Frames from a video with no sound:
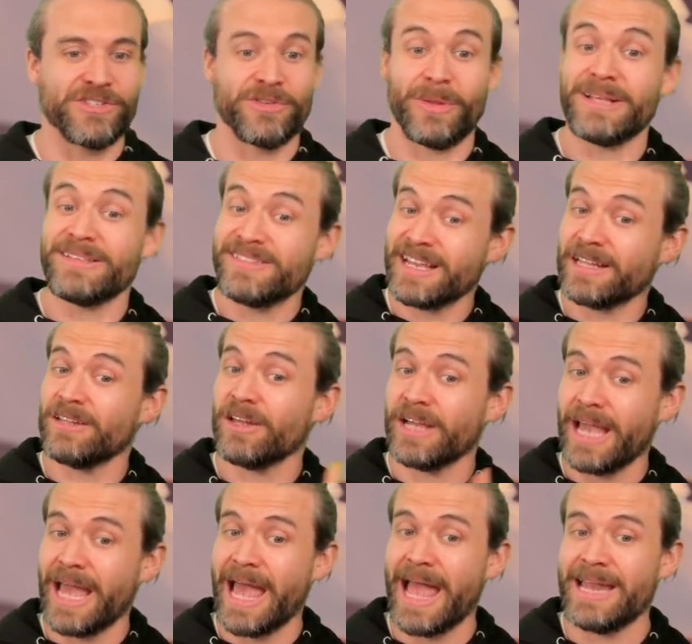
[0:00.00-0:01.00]
So let's take a
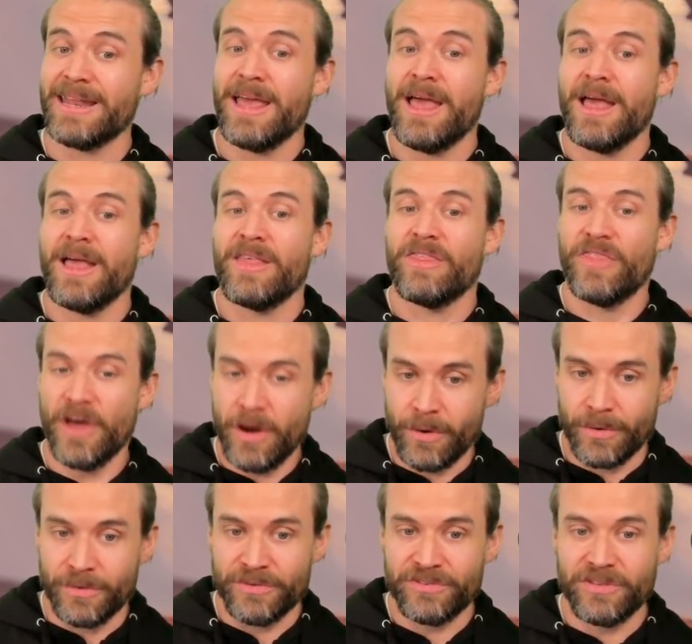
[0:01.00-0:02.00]
look at
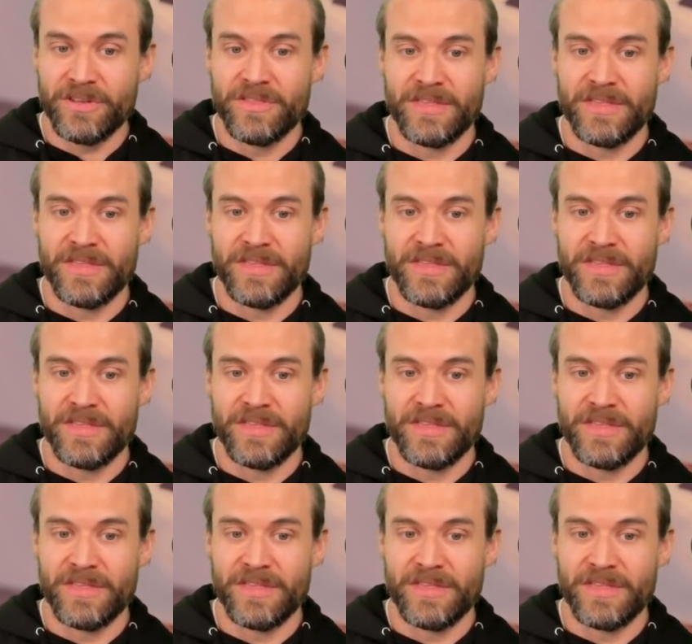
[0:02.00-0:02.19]
those,